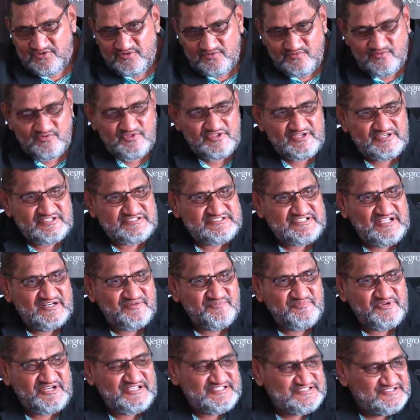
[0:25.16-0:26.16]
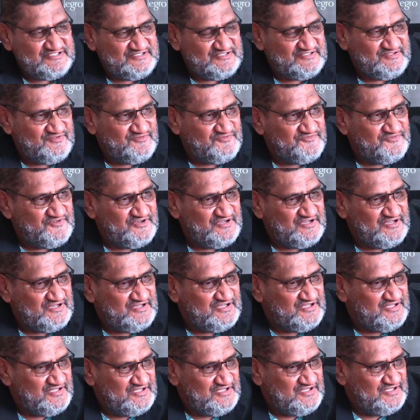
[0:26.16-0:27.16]
through the celebration of
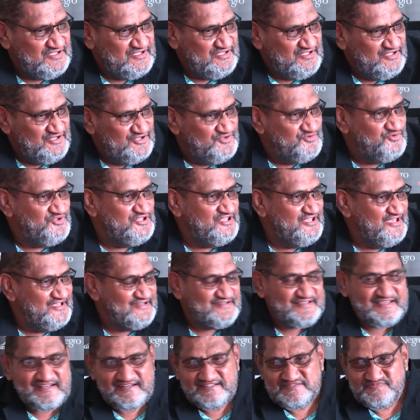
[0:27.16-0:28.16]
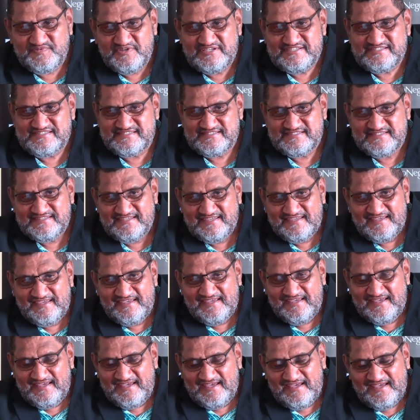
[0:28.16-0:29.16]
New Year and Christmas
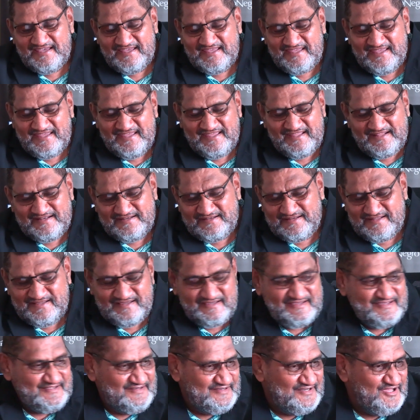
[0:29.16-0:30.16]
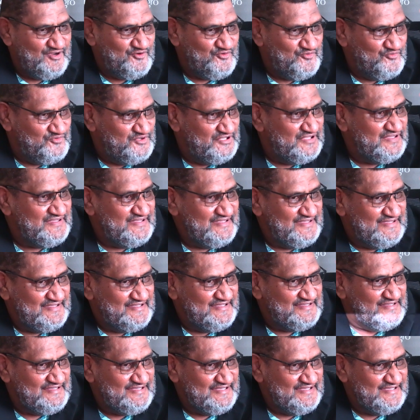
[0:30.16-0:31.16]
and now
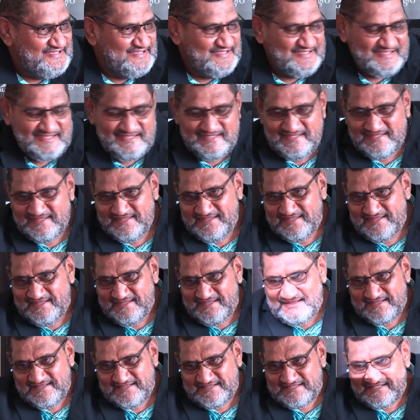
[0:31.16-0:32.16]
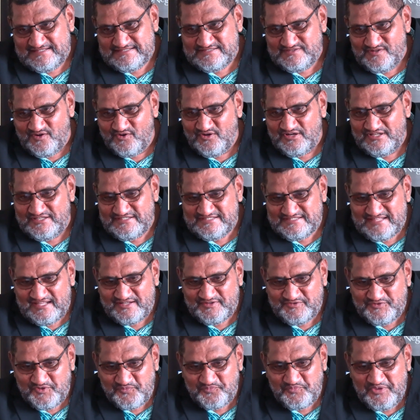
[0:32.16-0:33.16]
we slowly
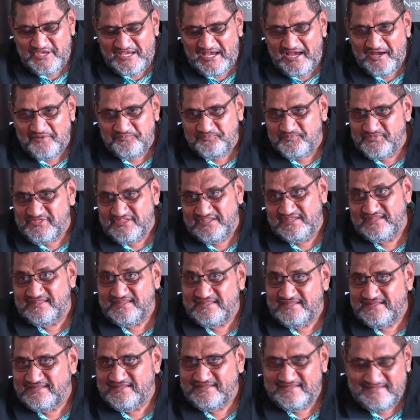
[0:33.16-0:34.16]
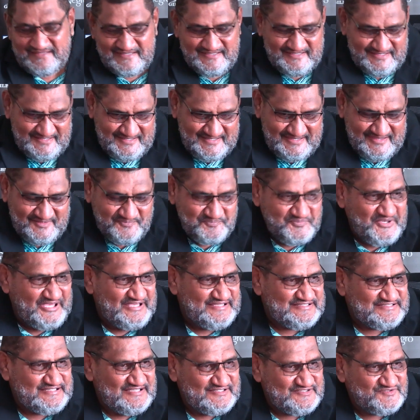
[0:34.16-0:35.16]
start to pick up the the
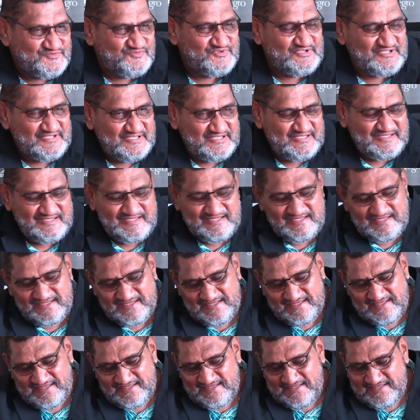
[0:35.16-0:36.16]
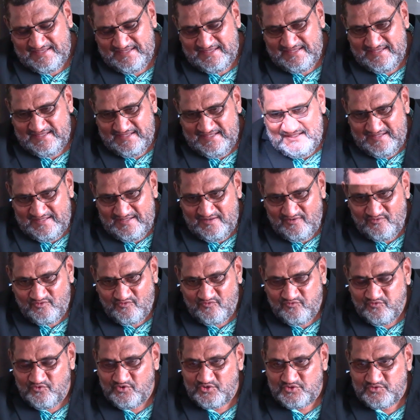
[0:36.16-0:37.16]
pace as we look
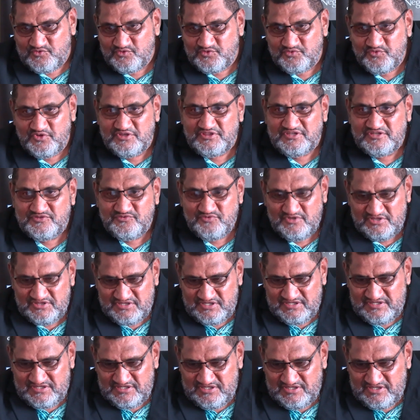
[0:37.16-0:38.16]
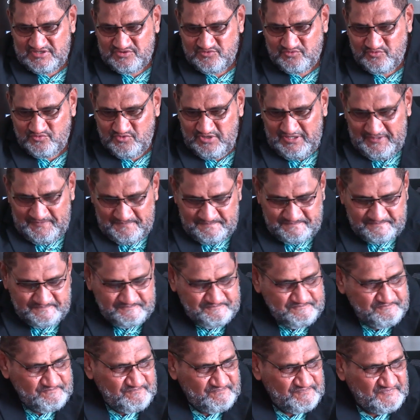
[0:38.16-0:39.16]
forward to 2022,
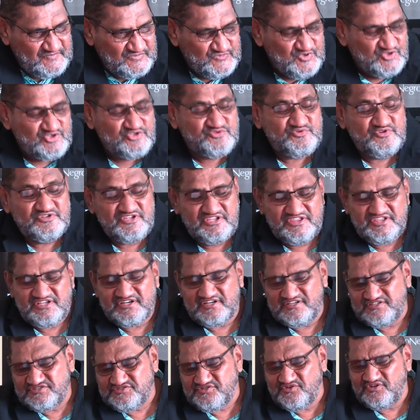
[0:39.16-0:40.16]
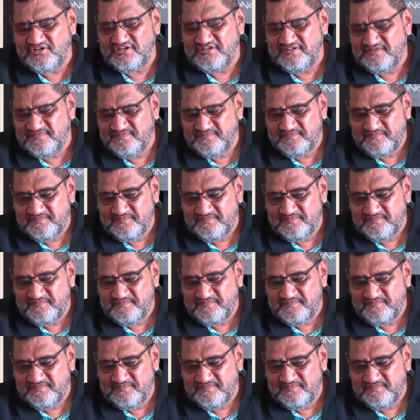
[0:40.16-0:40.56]
2023. Sorry.